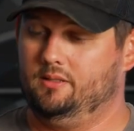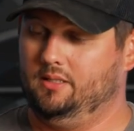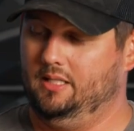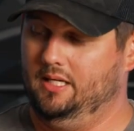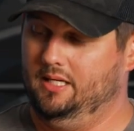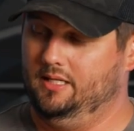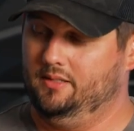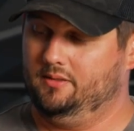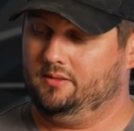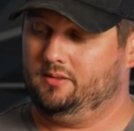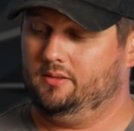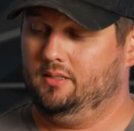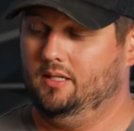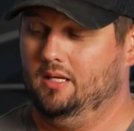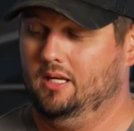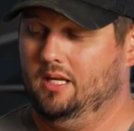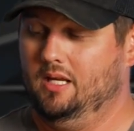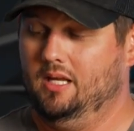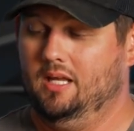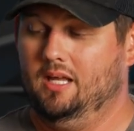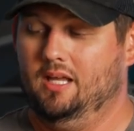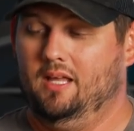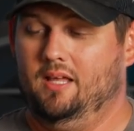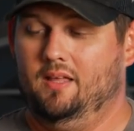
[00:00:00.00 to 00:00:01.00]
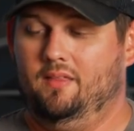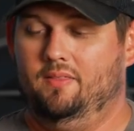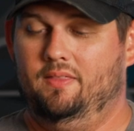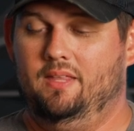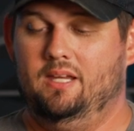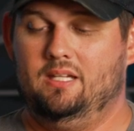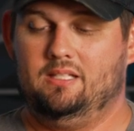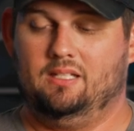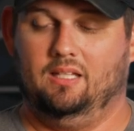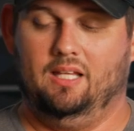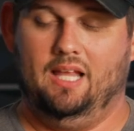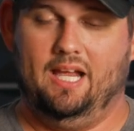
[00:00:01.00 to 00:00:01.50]
Is
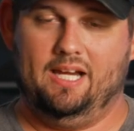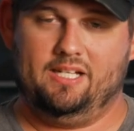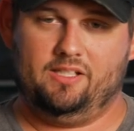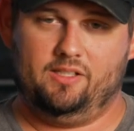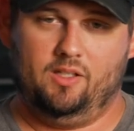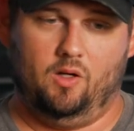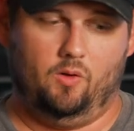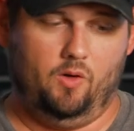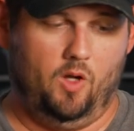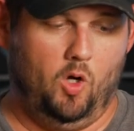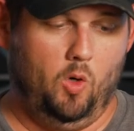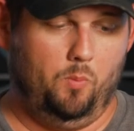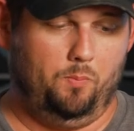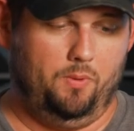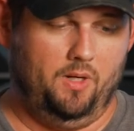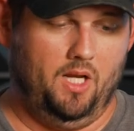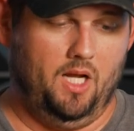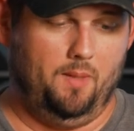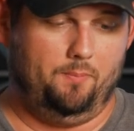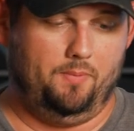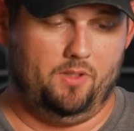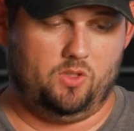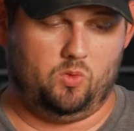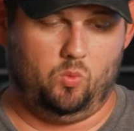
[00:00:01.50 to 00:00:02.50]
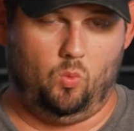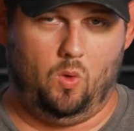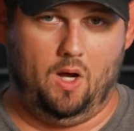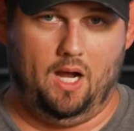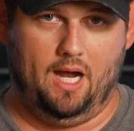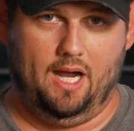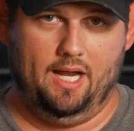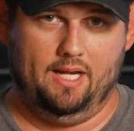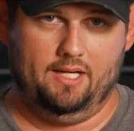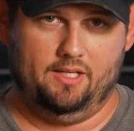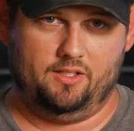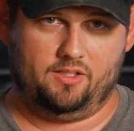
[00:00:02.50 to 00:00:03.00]
these legs don't open up as
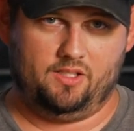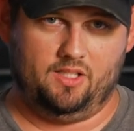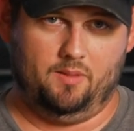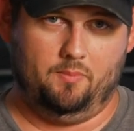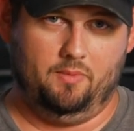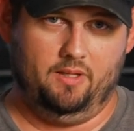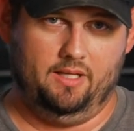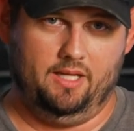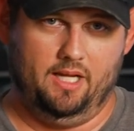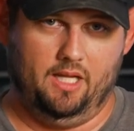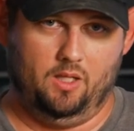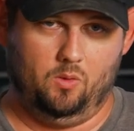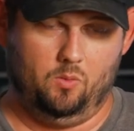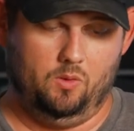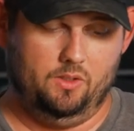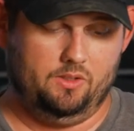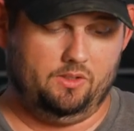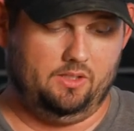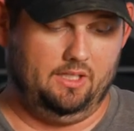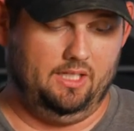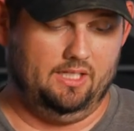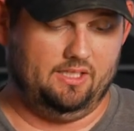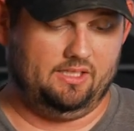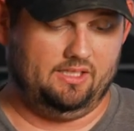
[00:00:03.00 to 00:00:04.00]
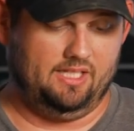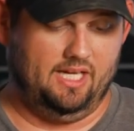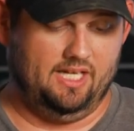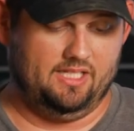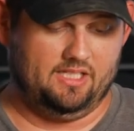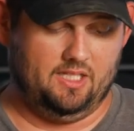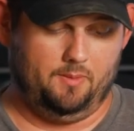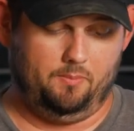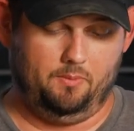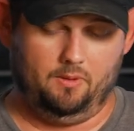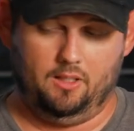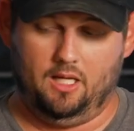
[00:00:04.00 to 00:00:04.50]
wide as some of the other ones, and it stands
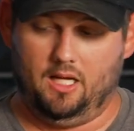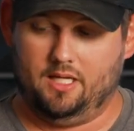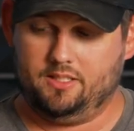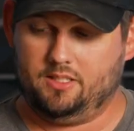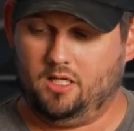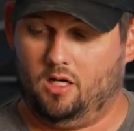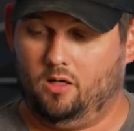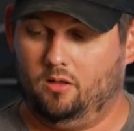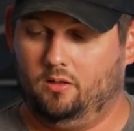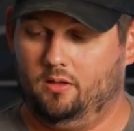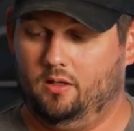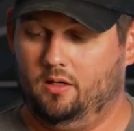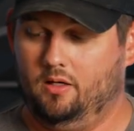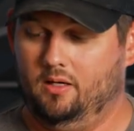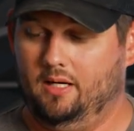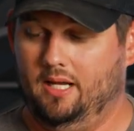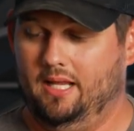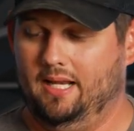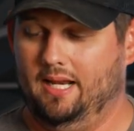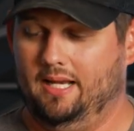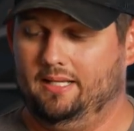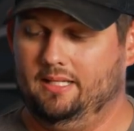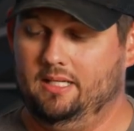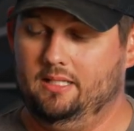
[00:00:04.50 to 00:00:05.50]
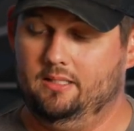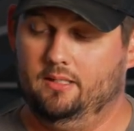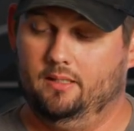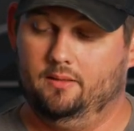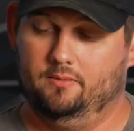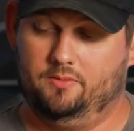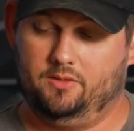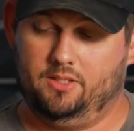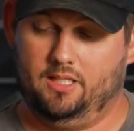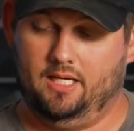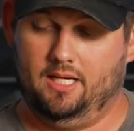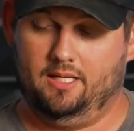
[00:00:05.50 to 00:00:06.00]
up a lot taller, and I need to
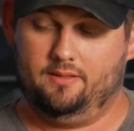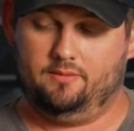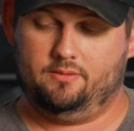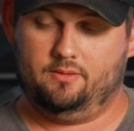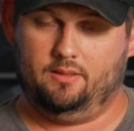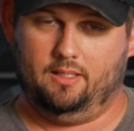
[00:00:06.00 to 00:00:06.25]
see it.